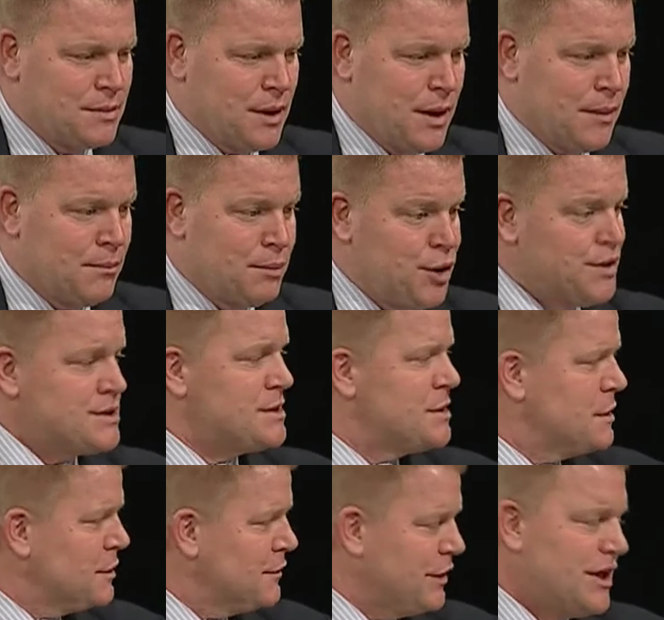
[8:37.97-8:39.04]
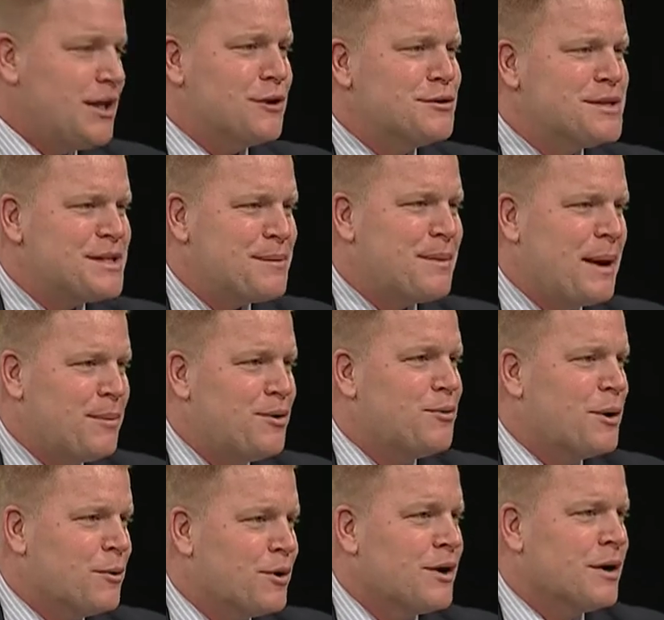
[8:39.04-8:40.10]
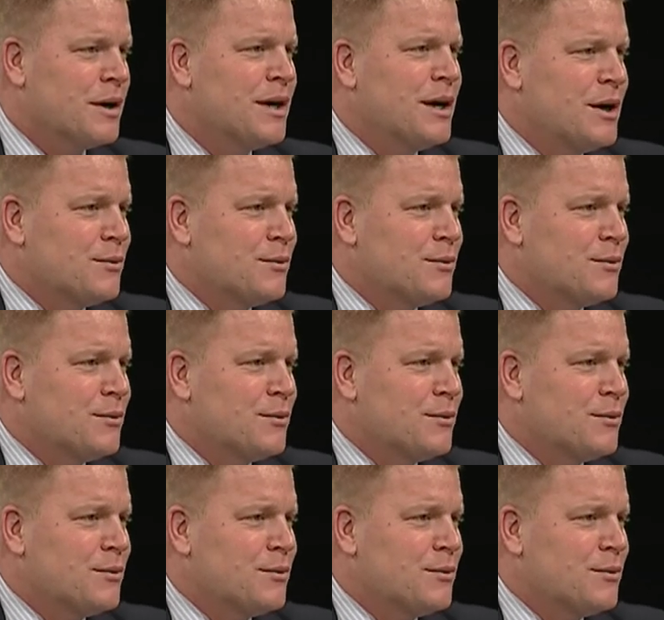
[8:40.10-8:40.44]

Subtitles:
all books or videos that maybe we were